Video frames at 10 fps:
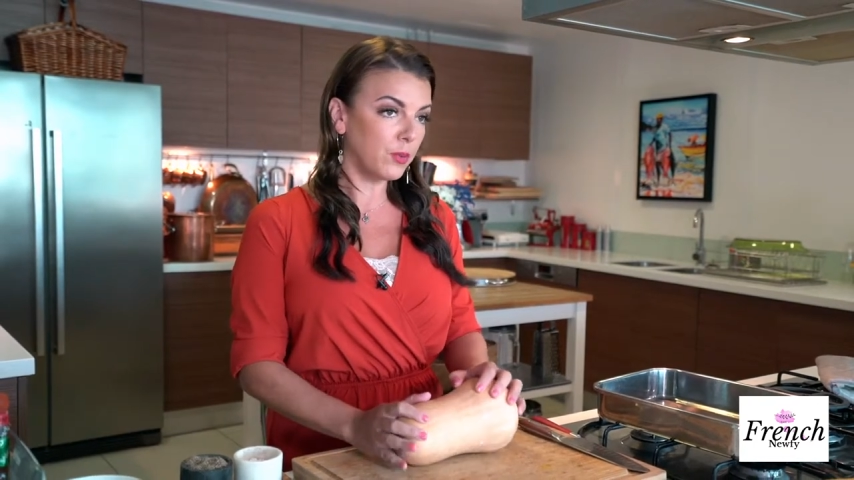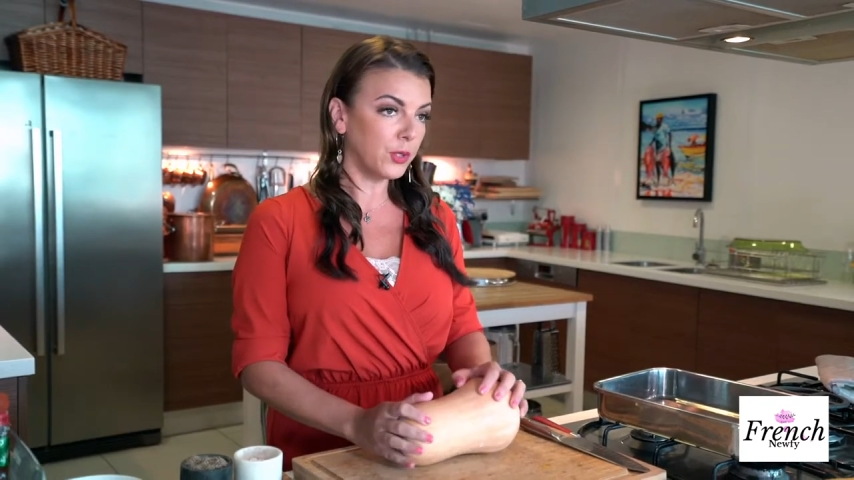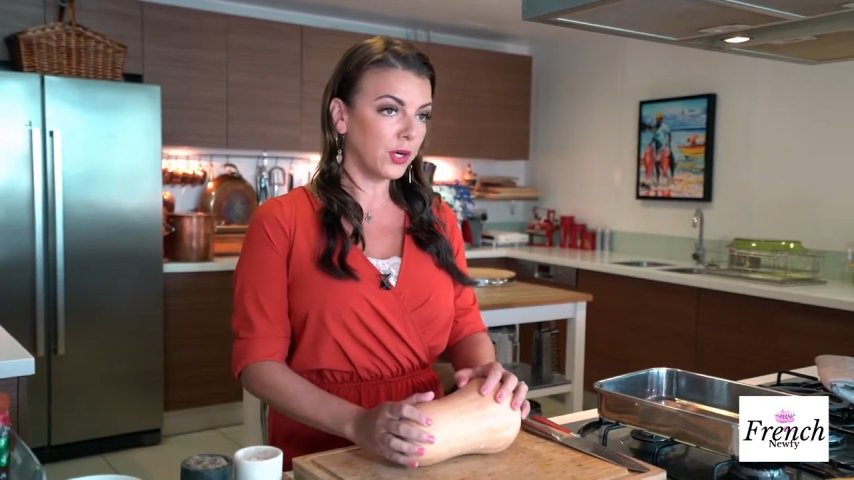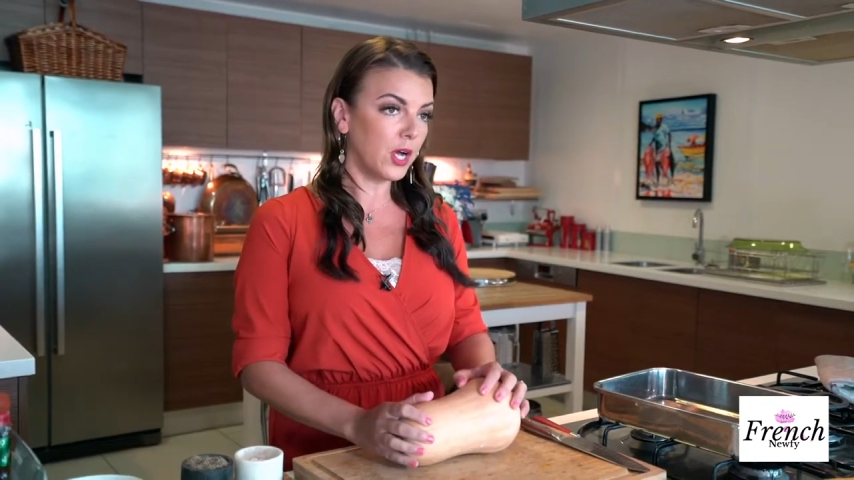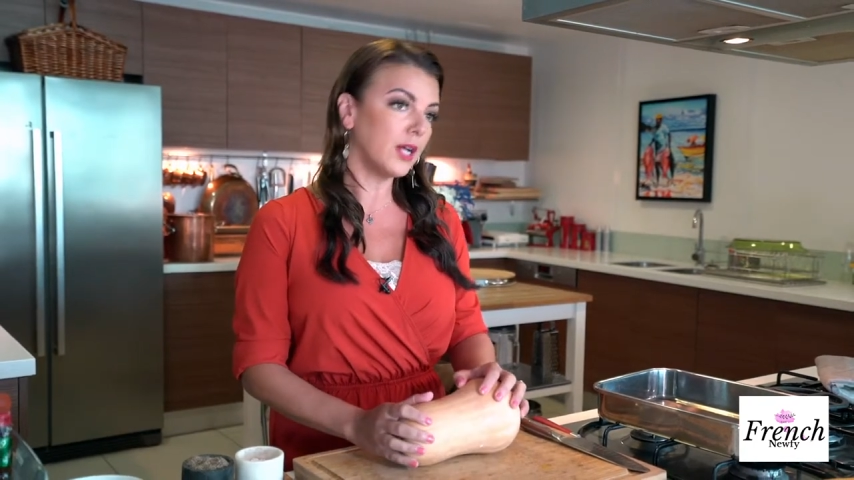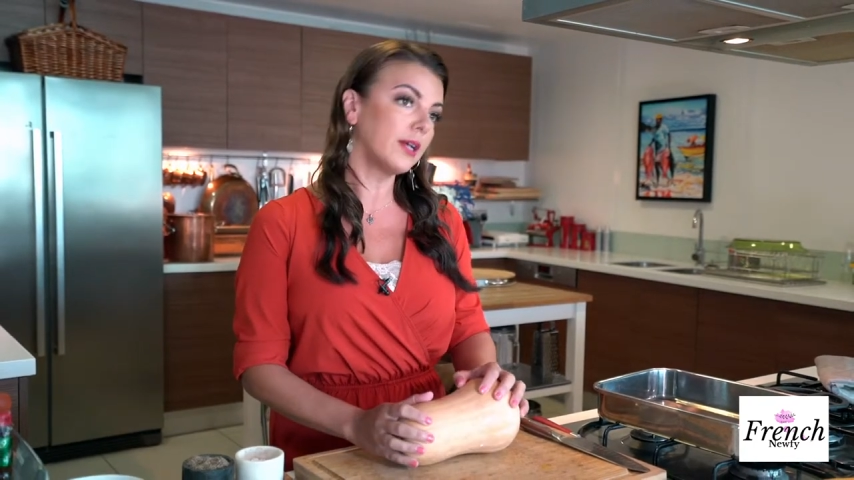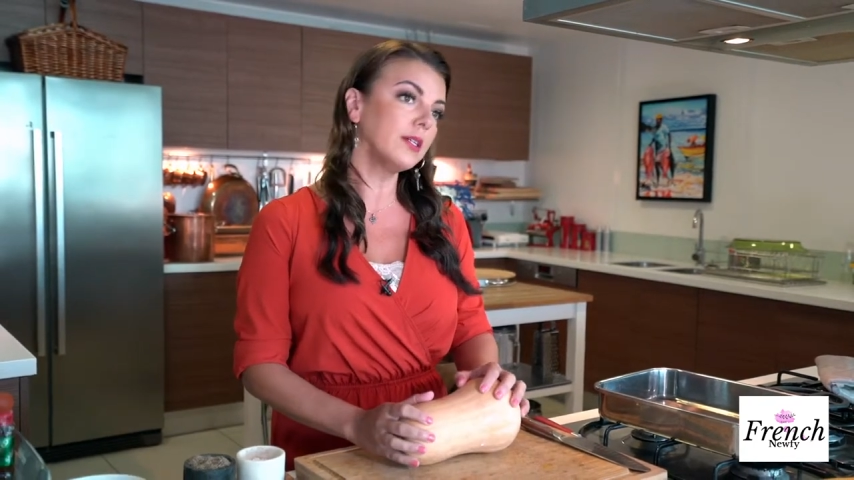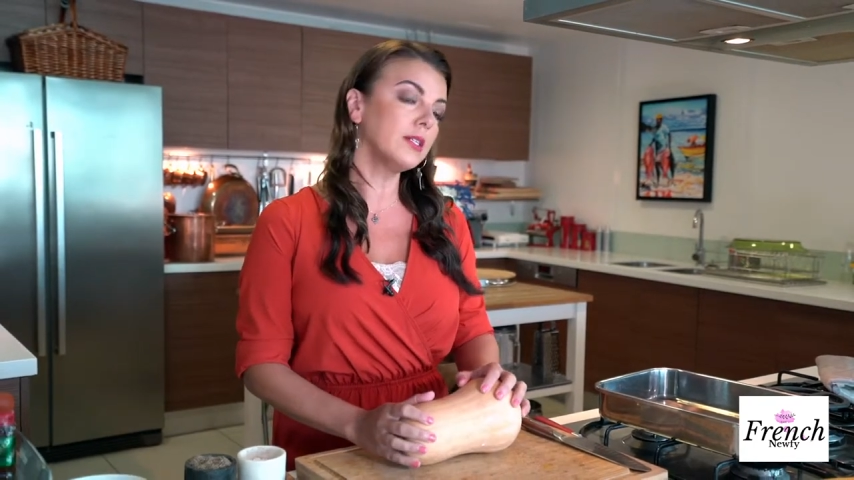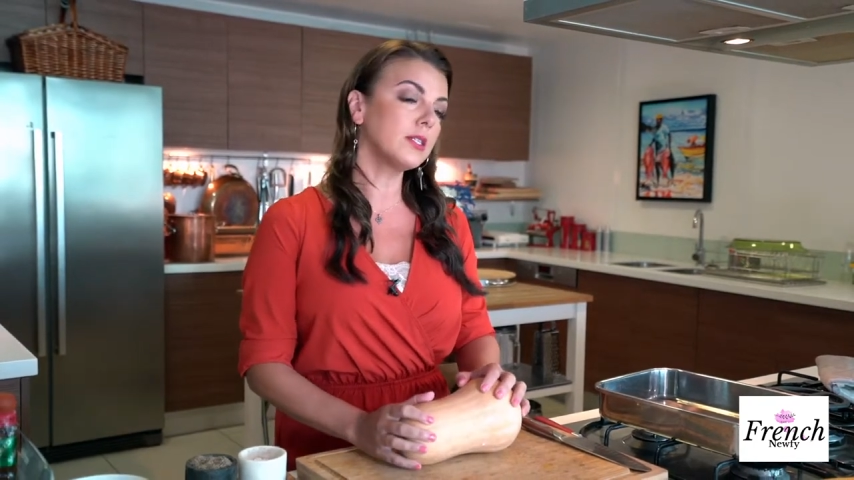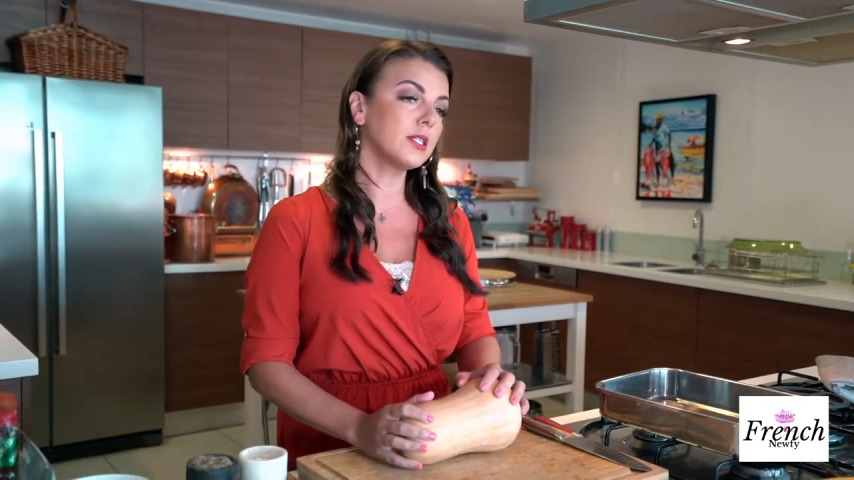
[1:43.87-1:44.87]
when you're cutting
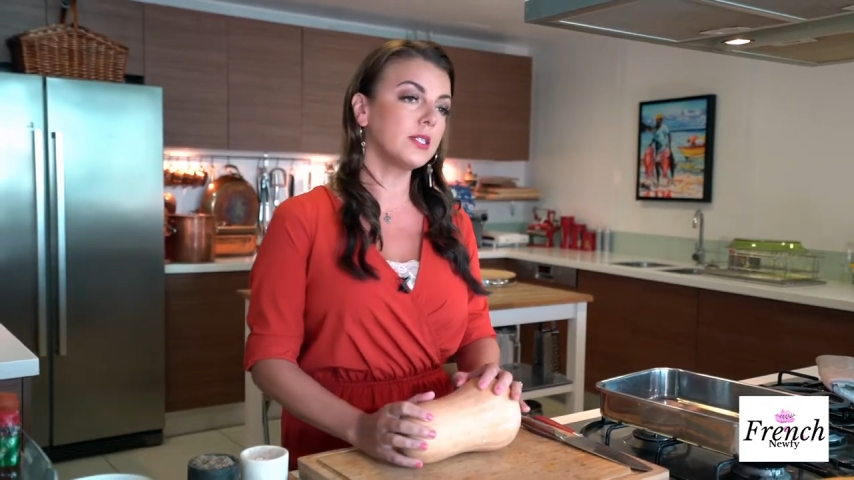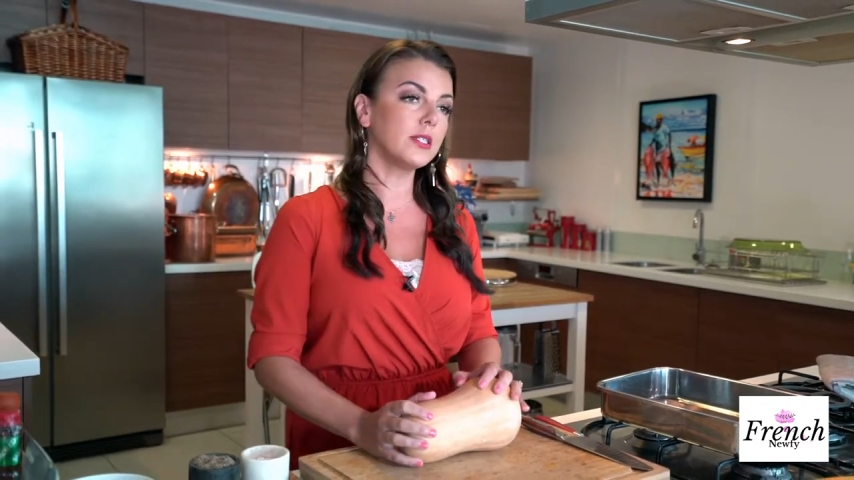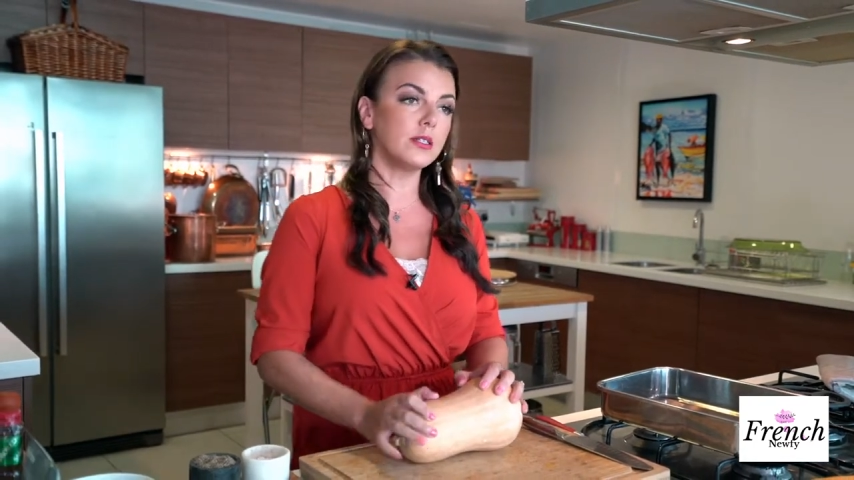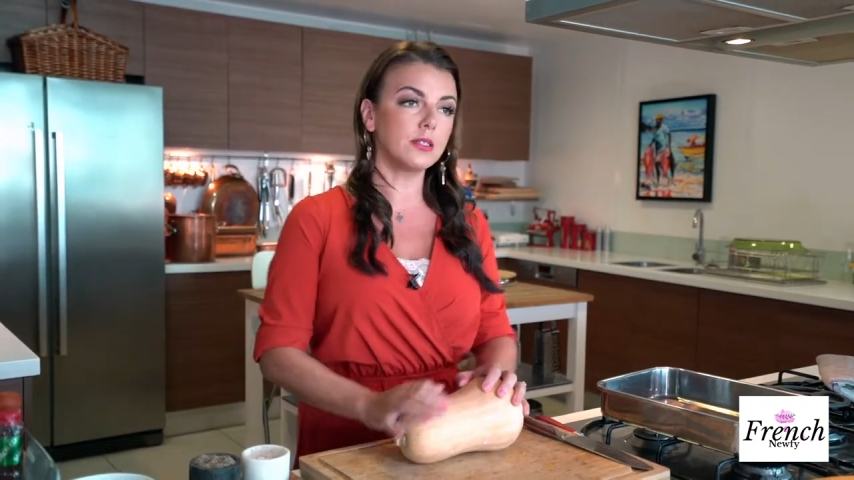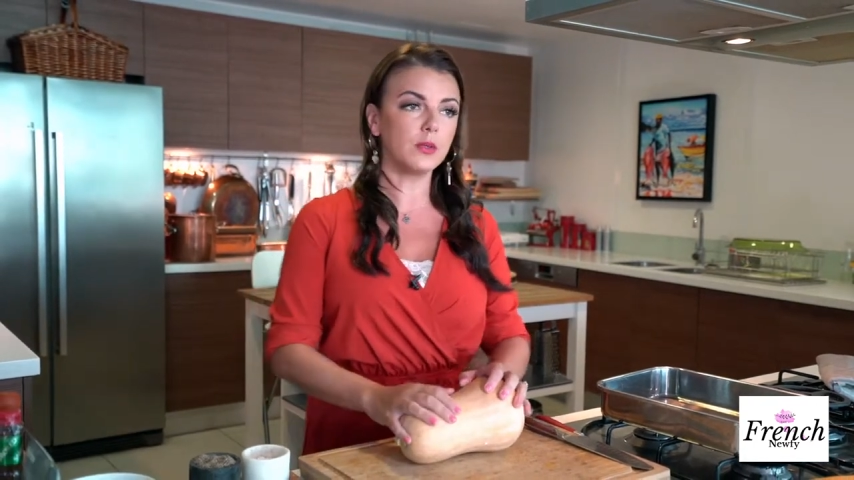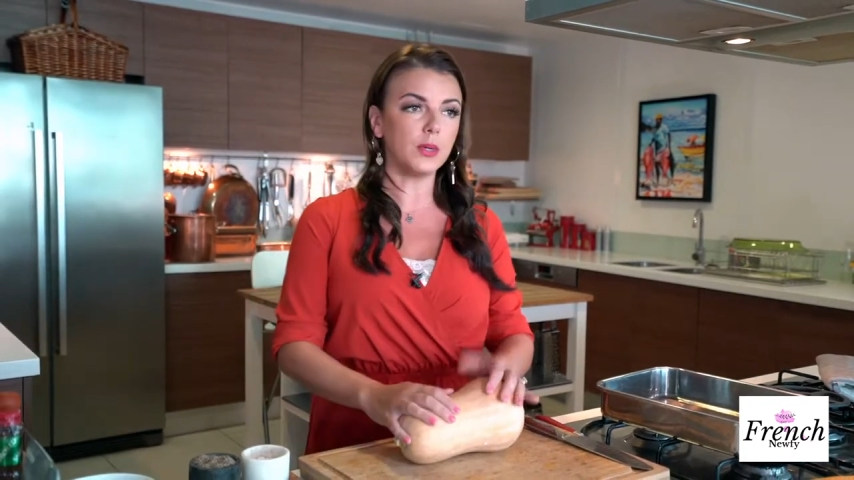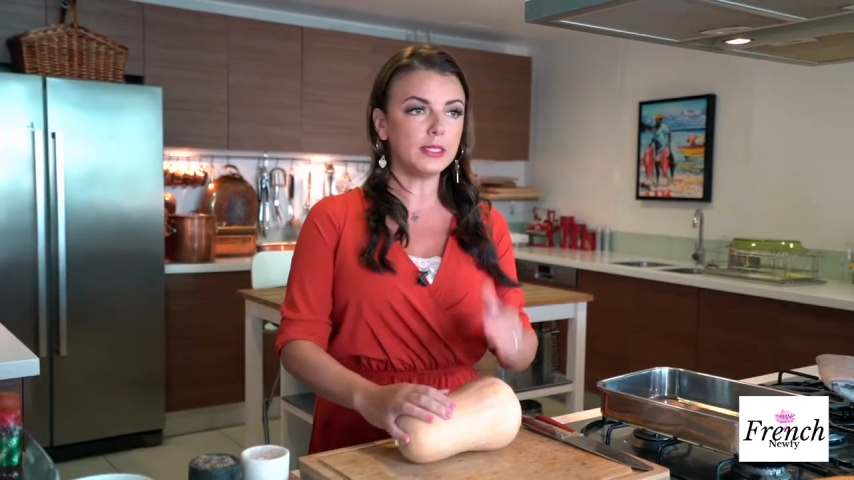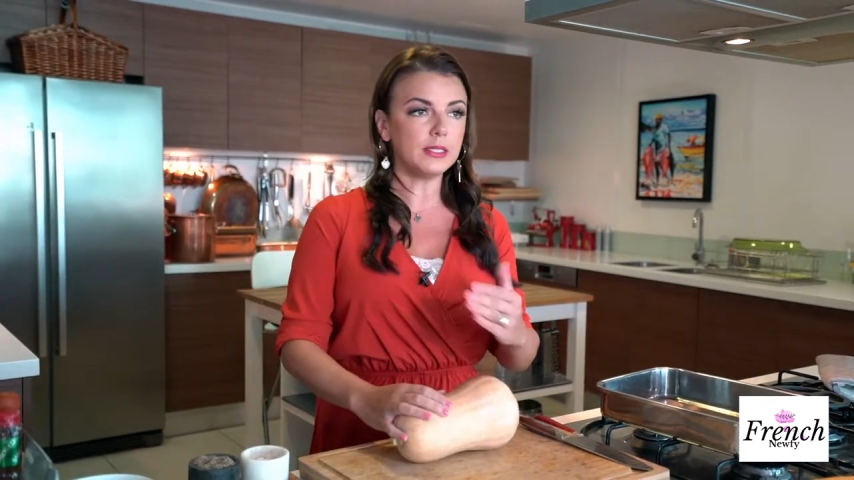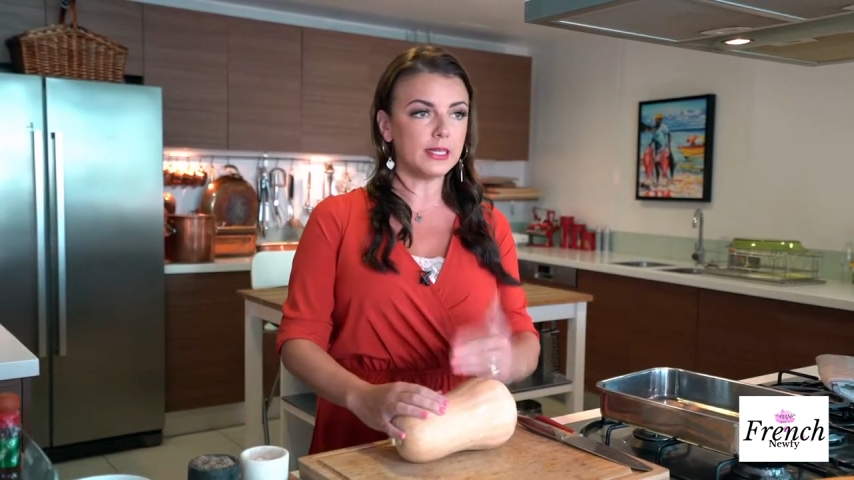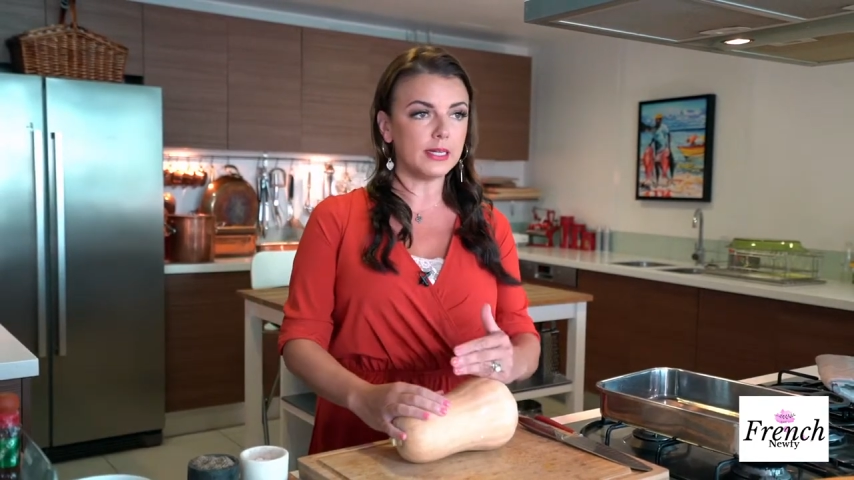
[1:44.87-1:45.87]
this because it is
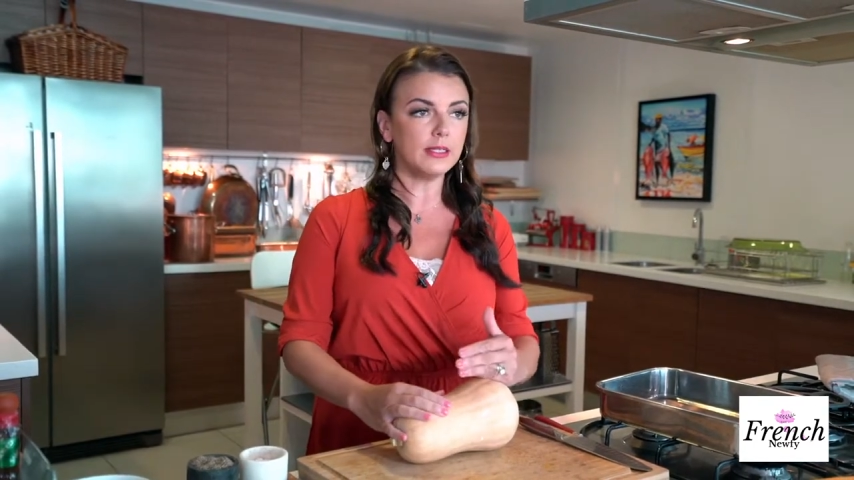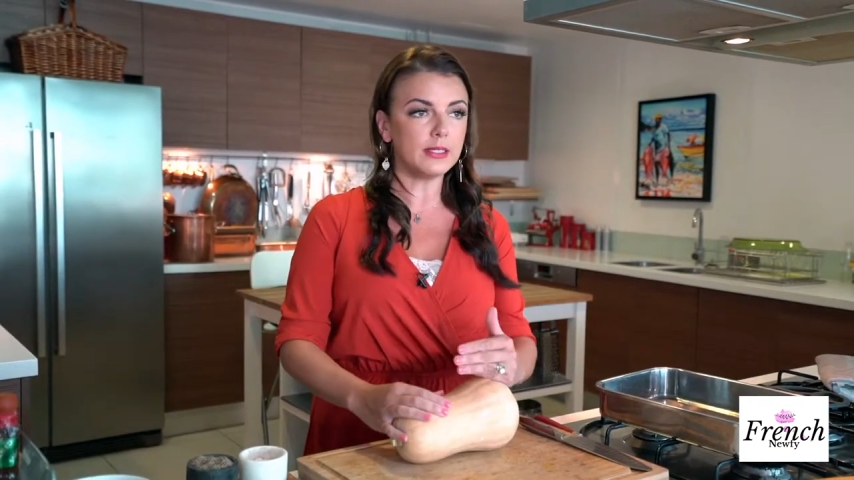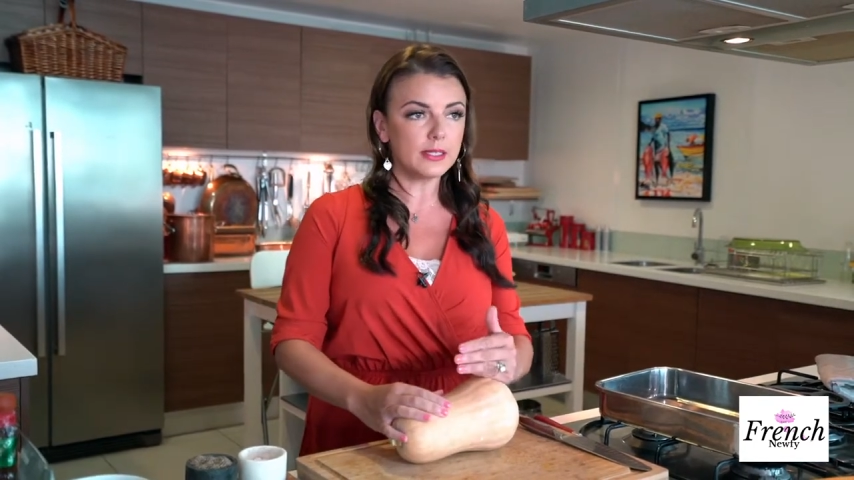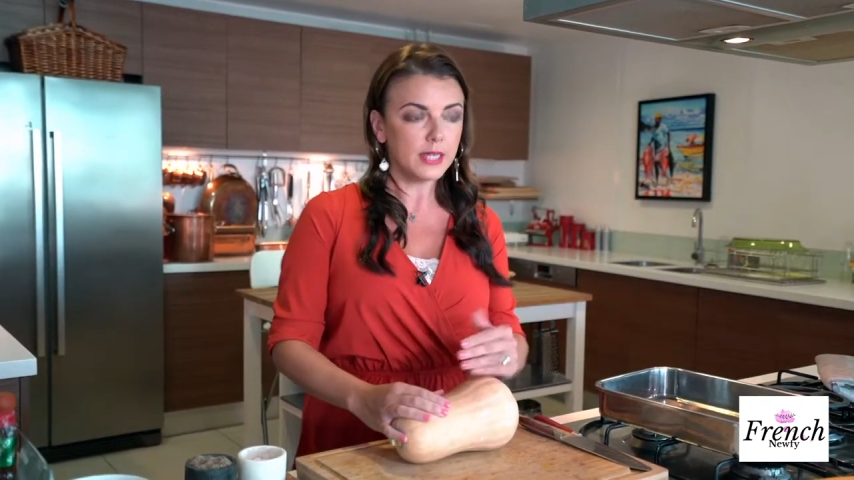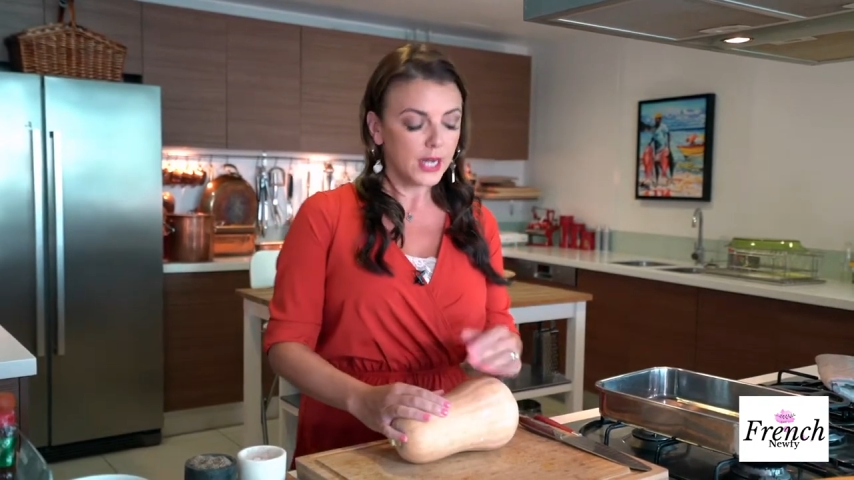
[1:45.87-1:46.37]
quite dense.